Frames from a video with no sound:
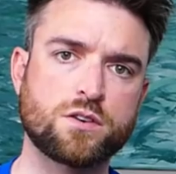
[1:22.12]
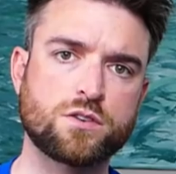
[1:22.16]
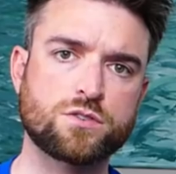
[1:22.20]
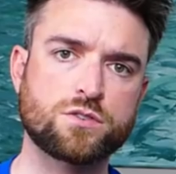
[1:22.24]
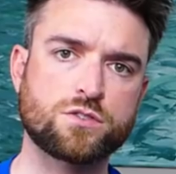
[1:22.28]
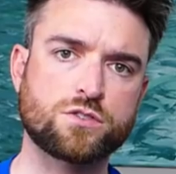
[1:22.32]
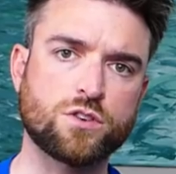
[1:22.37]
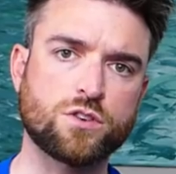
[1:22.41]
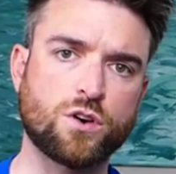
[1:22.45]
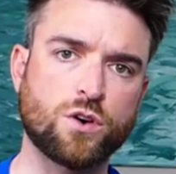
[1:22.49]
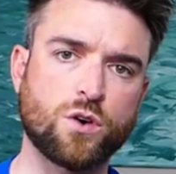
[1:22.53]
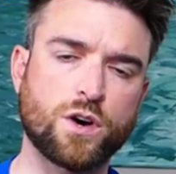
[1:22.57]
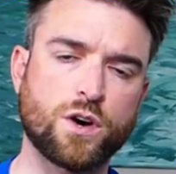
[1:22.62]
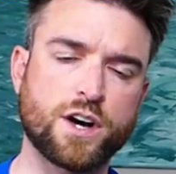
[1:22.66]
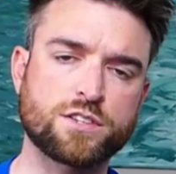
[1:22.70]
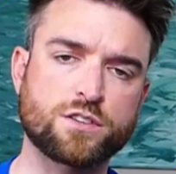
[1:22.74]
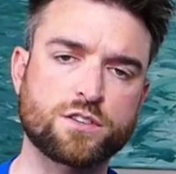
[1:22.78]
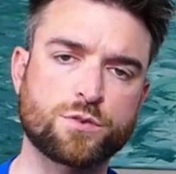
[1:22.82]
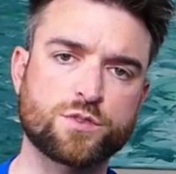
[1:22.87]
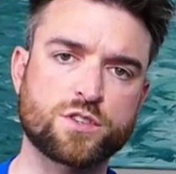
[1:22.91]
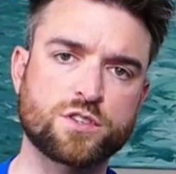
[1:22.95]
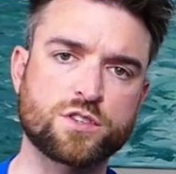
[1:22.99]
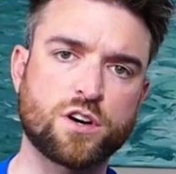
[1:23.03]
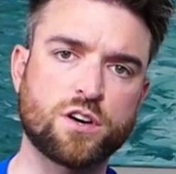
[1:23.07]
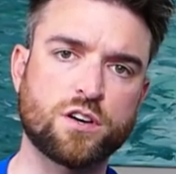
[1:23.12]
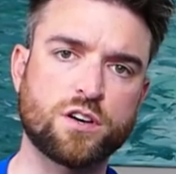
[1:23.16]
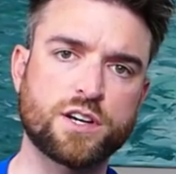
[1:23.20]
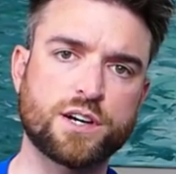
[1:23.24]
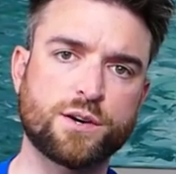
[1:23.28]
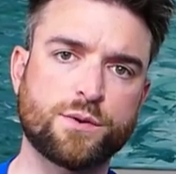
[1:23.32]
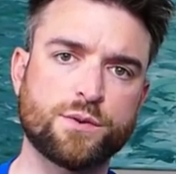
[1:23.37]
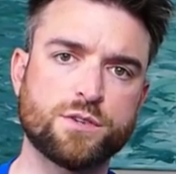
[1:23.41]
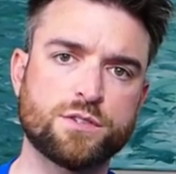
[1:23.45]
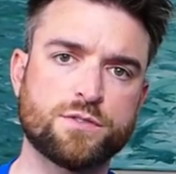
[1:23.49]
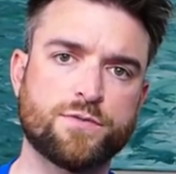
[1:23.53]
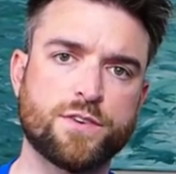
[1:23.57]
So as a result,
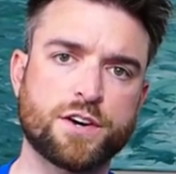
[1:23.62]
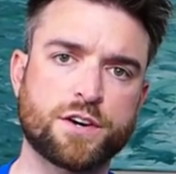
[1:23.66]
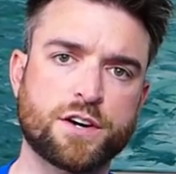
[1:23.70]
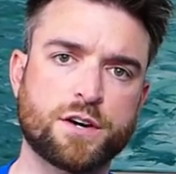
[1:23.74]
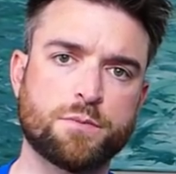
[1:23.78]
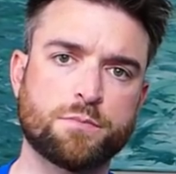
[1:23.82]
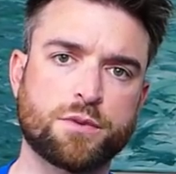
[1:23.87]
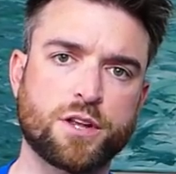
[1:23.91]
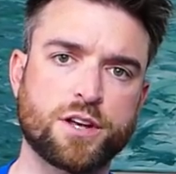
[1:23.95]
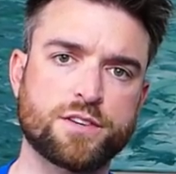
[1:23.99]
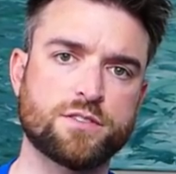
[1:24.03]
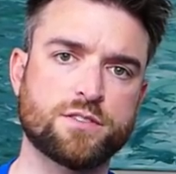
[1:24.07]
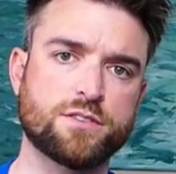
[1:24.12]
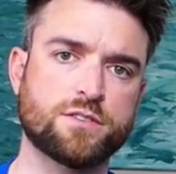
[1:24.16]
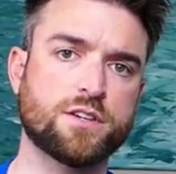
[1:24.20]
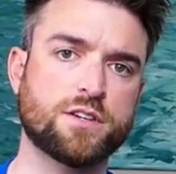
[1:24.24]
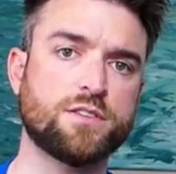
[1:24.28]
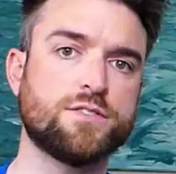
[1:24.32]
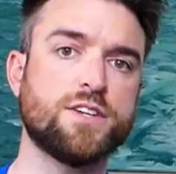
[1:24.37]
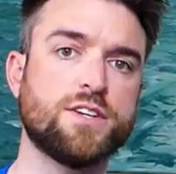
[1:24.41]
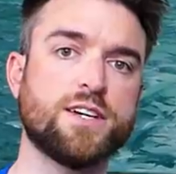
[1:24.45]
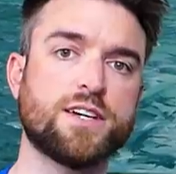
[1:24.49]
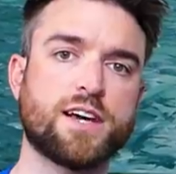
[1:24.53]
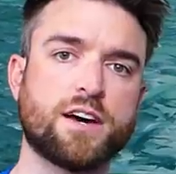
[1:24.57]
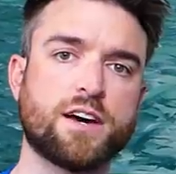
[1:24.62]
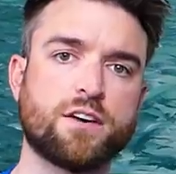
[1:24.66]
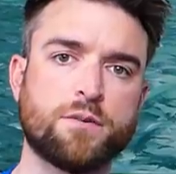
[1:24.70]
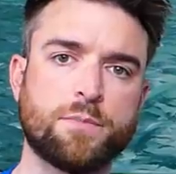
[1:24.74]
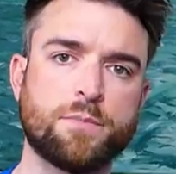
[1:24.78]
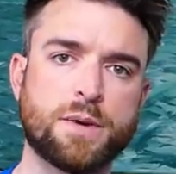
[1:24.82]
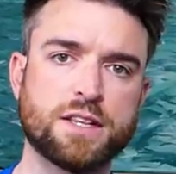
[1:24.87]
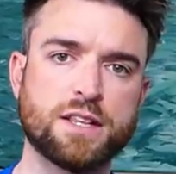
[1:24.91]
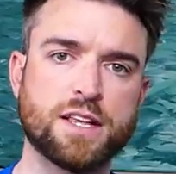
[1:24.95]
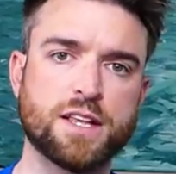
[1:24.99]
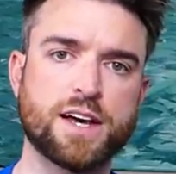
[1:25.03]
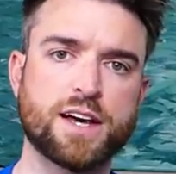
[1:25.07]
it was very unpleasant to dig out of
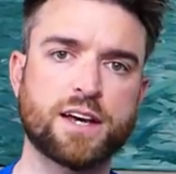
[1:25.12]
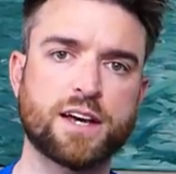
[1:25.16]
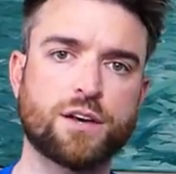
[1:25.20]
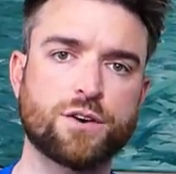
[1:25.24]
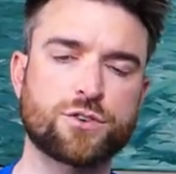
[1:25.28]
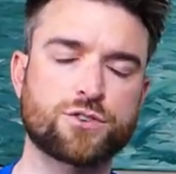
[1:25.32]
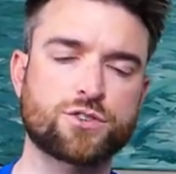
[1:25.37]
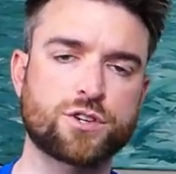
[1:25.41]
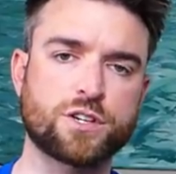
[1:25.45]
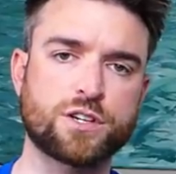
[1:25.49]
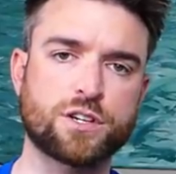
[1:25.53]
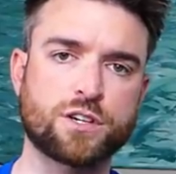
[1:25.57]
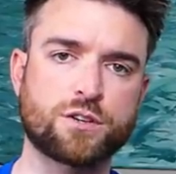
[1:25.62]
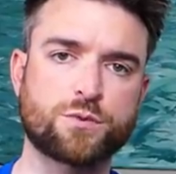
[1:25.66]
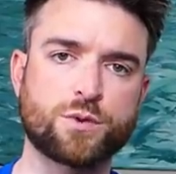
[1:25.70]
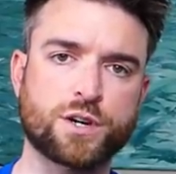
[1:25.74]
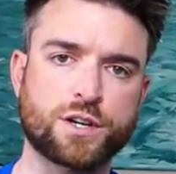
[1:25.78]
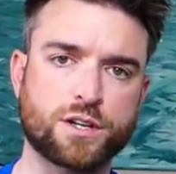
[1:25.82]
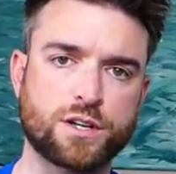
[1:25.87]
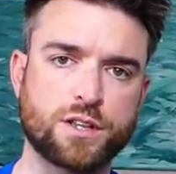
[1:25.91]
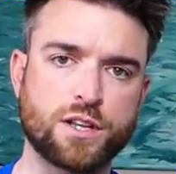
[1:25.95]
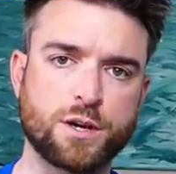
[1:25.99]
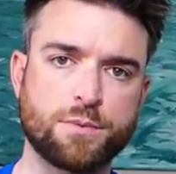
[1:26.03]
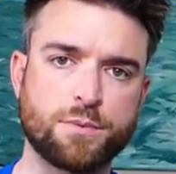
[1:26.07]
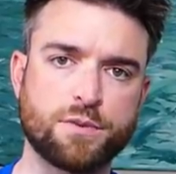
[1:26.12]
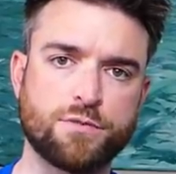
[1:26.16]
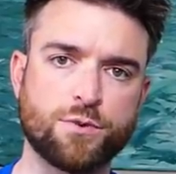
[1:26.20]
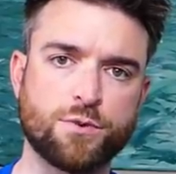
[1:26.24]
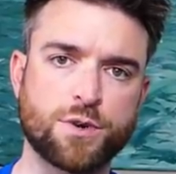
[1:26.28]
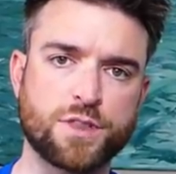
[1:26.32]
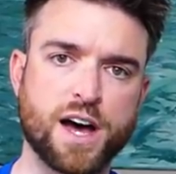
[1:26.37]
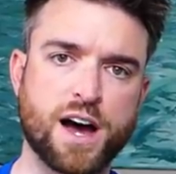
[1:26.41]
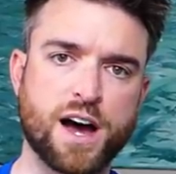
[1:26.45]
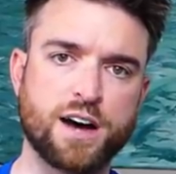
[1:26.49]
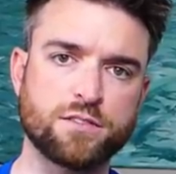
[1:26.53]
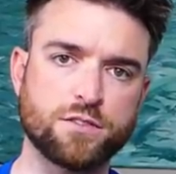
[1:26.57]
my leg. I'll show you a quick clip of
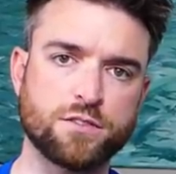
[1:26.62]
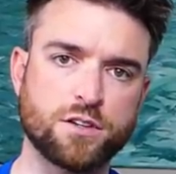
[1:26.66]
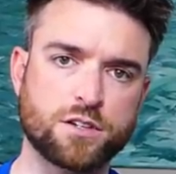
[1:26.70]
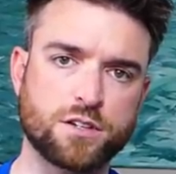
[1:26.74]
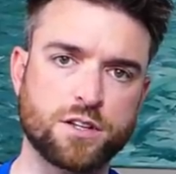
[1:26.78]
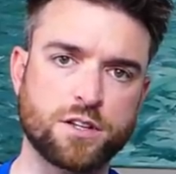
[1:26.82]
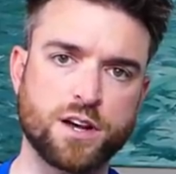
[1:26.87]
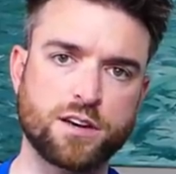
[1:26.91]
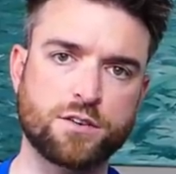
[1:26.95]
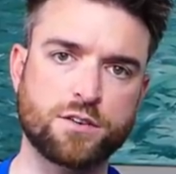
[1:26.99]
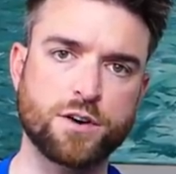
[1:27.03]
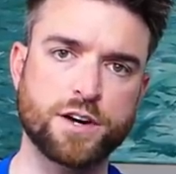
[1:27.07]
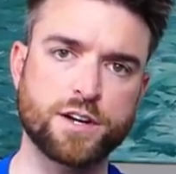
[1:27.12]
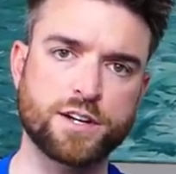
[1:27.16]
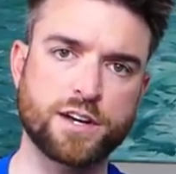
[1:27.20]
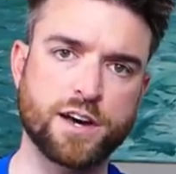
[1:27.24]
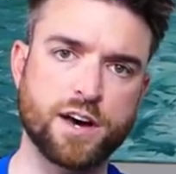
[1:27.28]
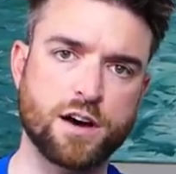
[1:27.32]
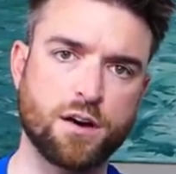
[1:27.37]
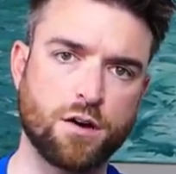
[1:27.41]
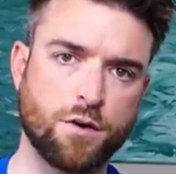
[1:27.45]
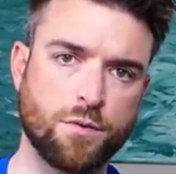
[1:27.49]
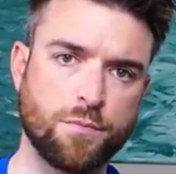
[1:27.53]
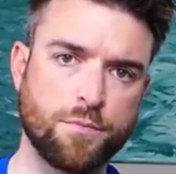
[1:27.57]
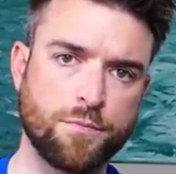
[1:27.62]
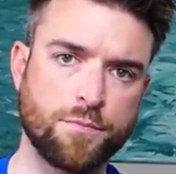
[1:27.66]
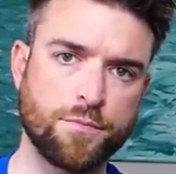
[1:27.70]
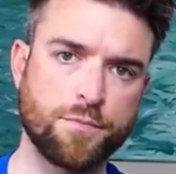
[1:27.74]
what that looked like right now.